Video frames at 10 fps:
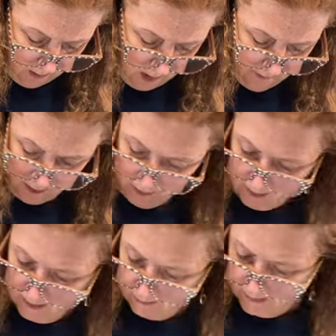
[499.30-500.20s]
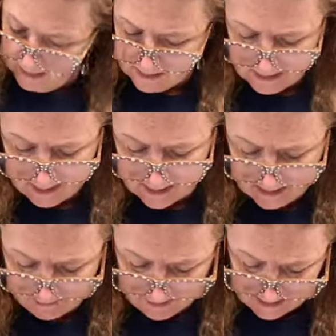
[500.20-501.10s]
We do a lot of acrylic painting,
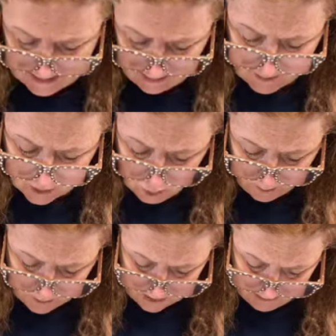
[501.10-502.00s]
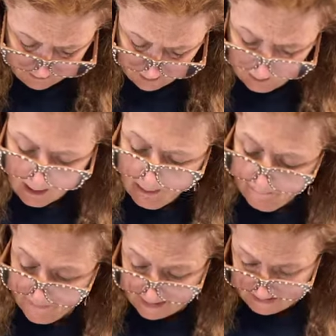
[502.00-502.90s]
step-by-step, super simple,
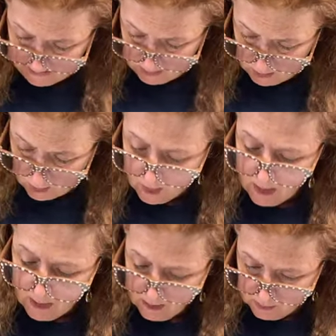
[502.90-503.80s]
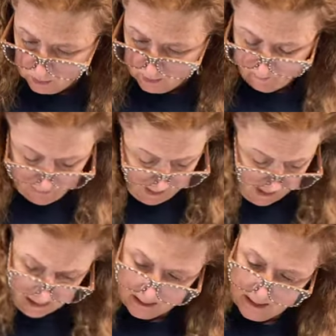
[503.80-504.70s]
beginner sort of
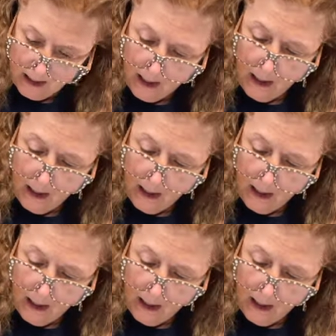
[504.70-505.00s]
things.